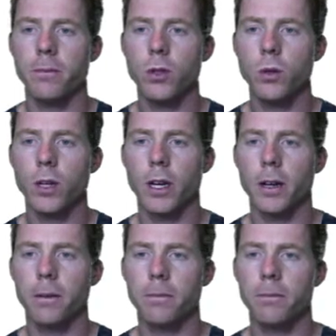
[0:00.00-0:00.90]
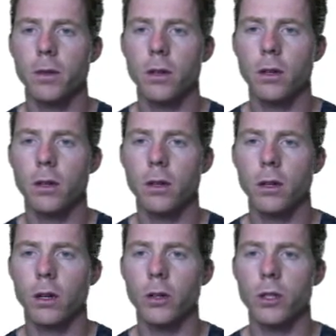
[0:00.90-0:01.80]
2K,
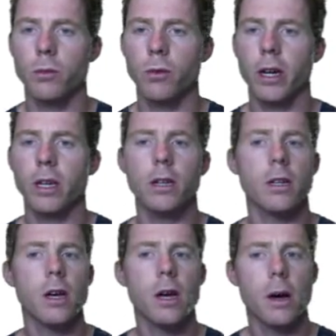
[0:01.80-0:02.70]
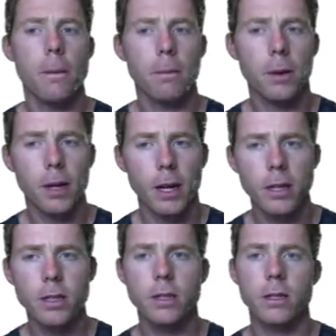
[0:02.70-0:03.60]
close the bracket,
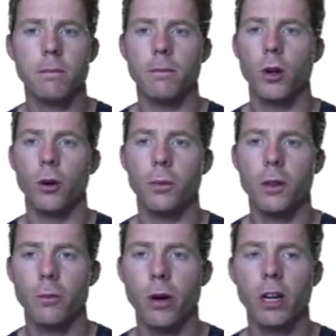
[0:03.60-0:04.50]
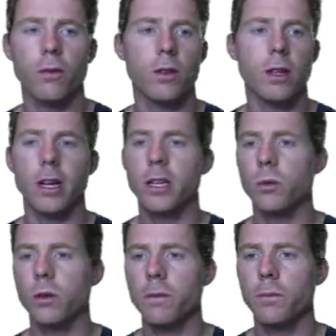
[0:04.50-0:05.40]
plus, open the bracket for the last
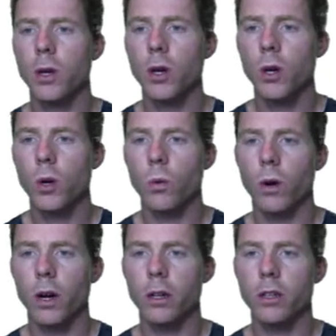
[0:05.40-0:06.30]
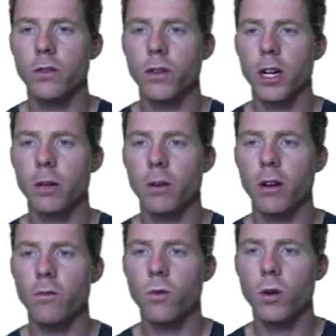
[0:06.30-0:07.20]
one, 1 divided by
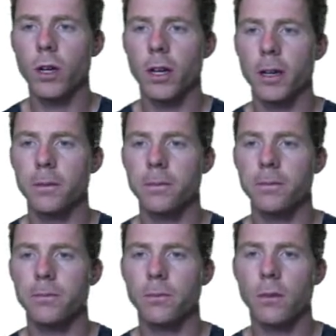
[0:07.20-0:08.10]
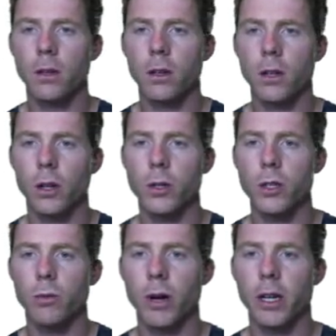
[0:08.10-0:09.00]
4k. Close
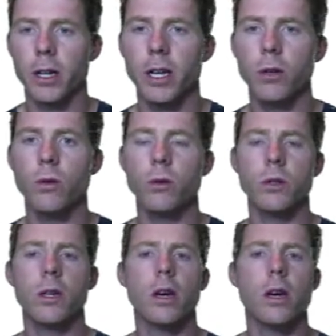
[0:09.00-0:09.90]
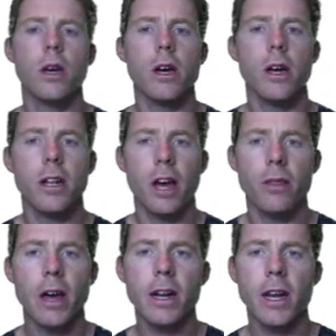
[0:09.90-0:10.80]
the bracket equals, now
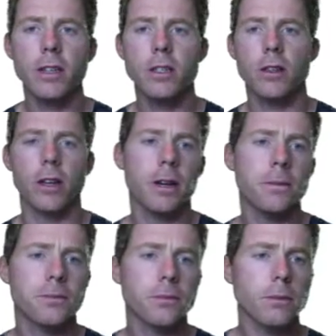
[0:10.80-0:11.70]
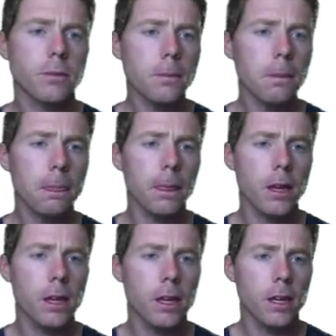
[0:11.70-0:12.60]
that answer there
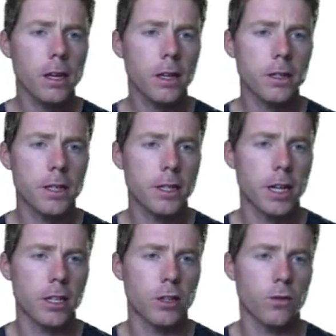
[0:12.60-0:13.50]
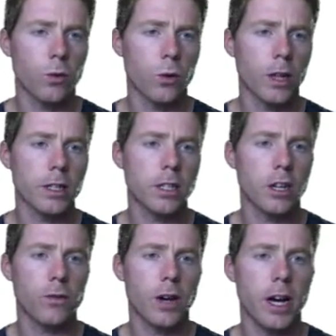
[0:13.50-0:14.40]
is this answer for all that
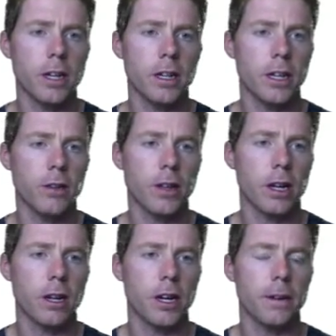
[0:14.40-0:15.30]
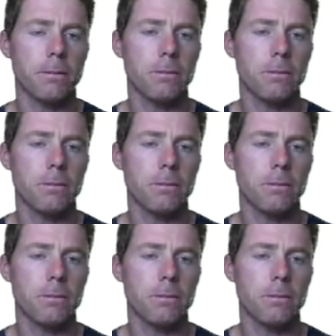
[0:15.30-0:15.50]
stuff underneath that line.